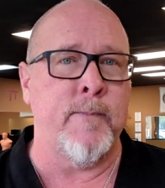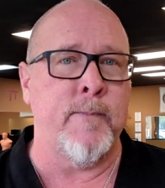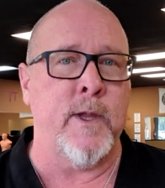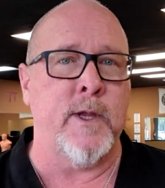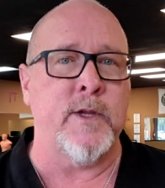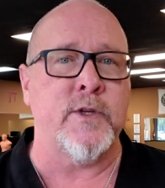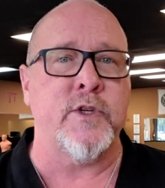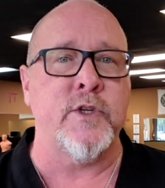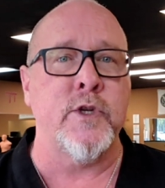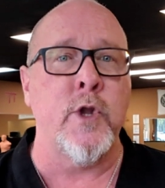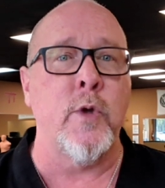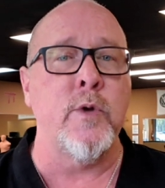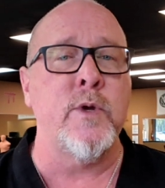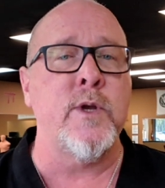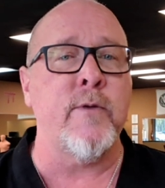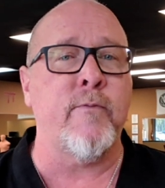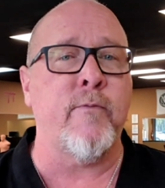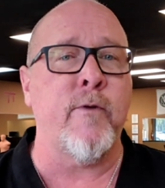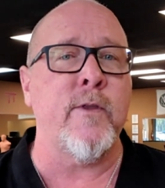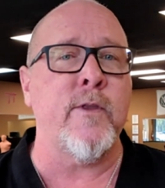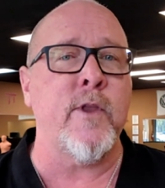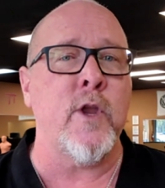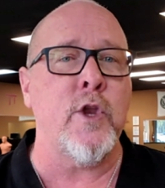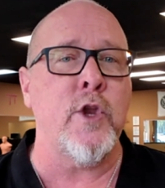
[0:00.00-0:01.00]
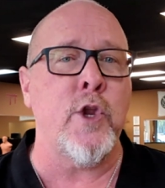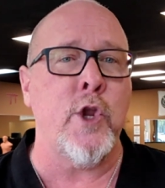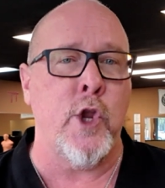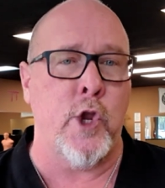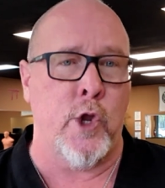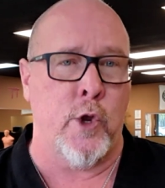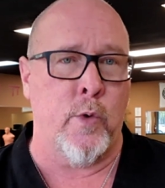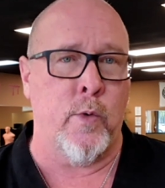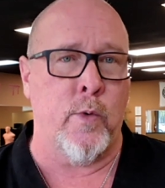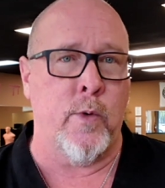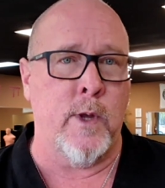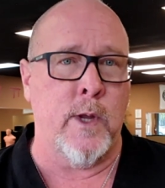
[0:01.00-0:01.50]
It's no different than
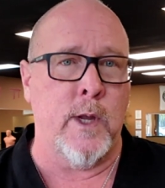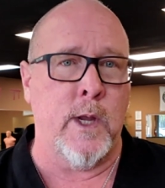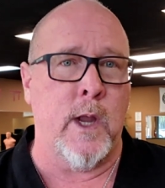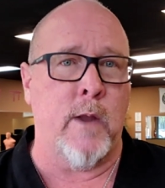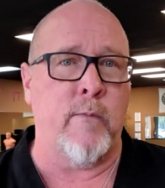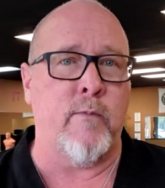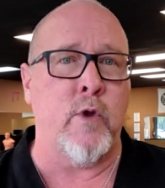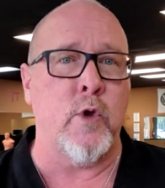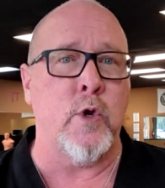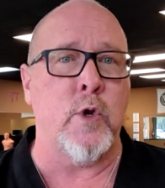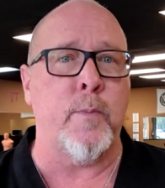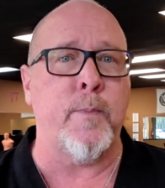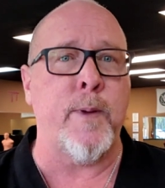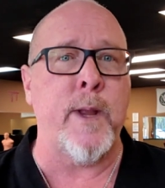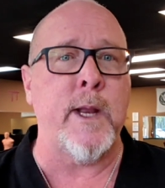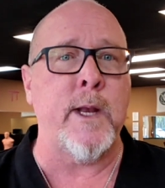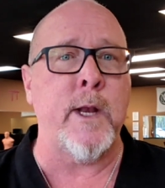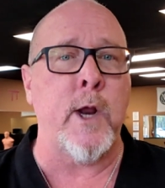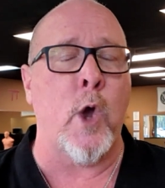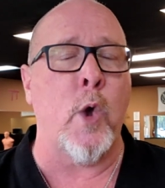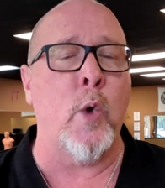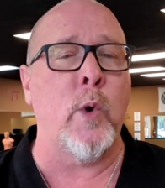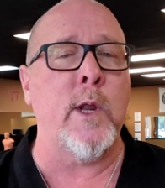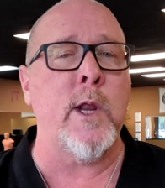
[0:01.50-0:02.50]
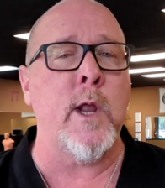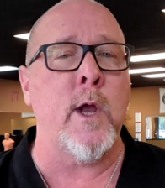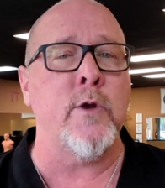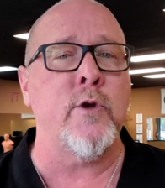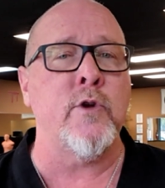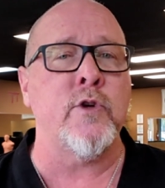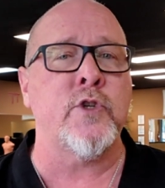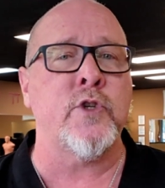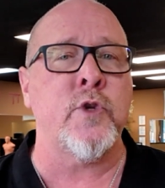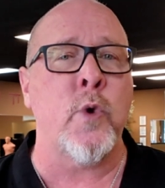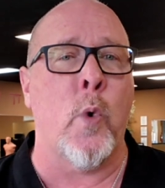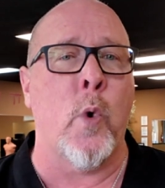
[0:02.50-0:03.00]
you. If you depend only on
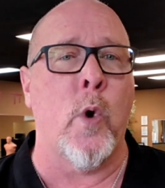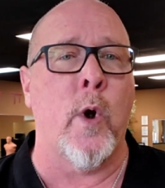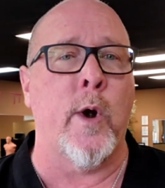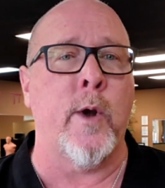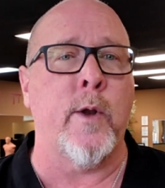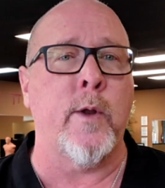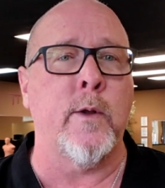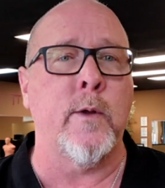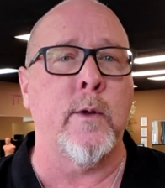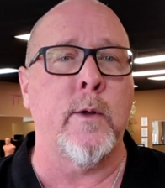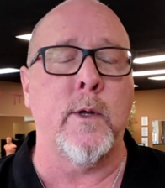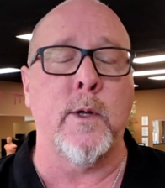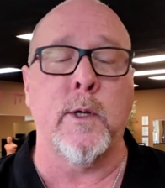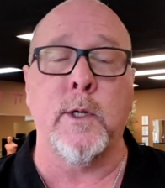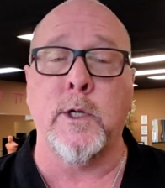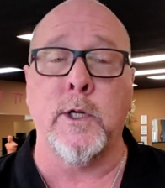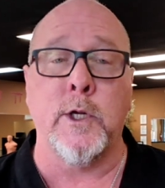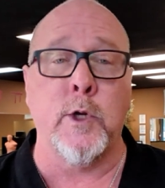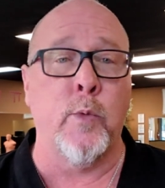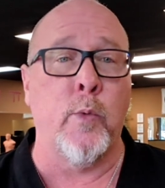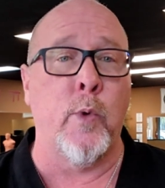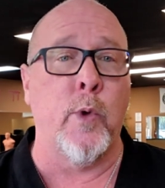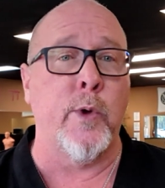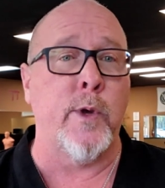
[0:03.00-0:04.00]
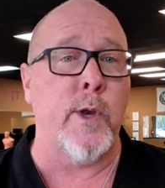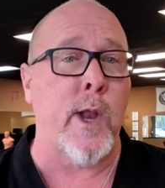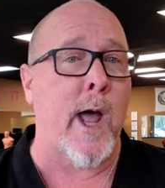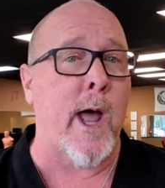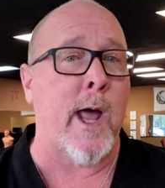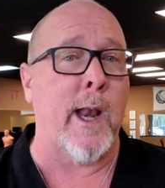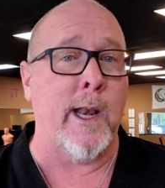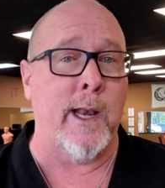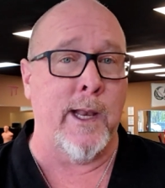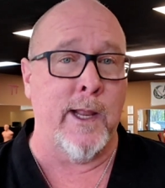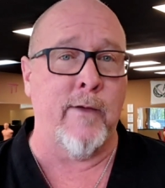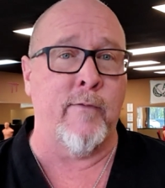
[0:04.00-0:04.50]
your sword, you will
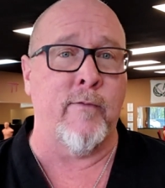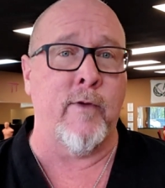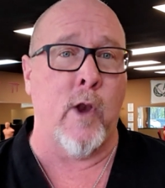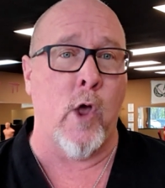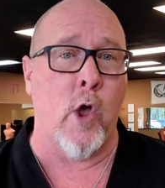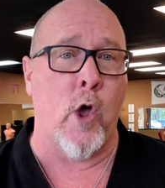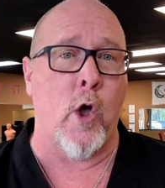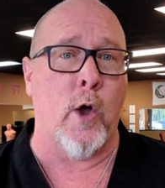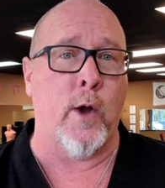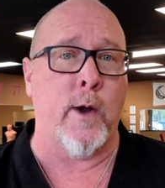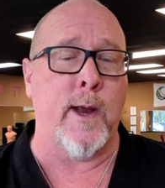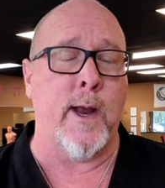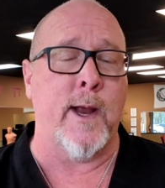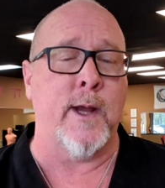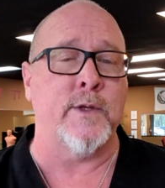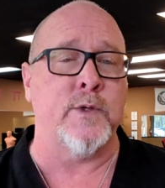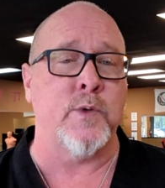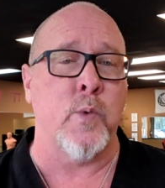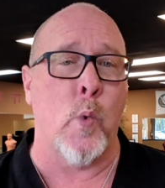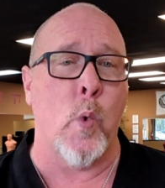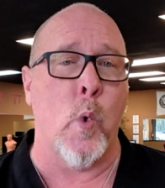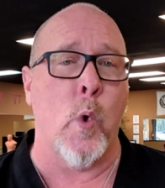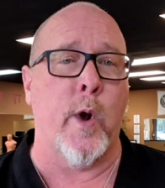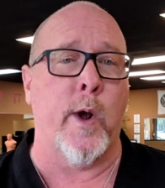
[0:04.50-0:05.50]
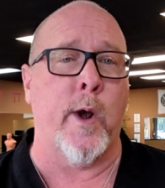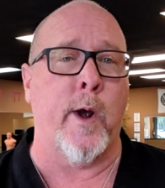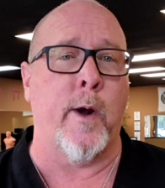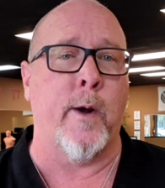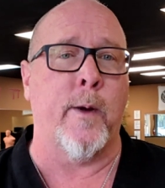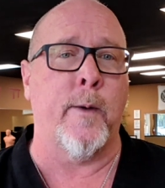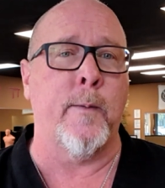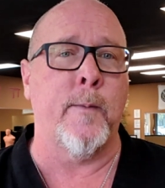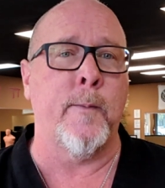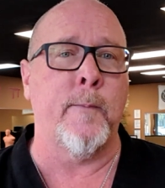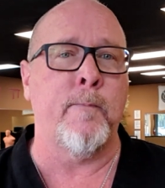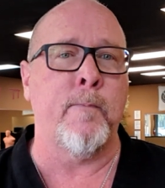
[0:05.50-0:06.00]
not live long as a
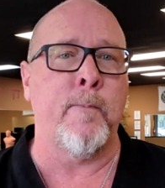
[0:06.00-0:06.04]
warrior."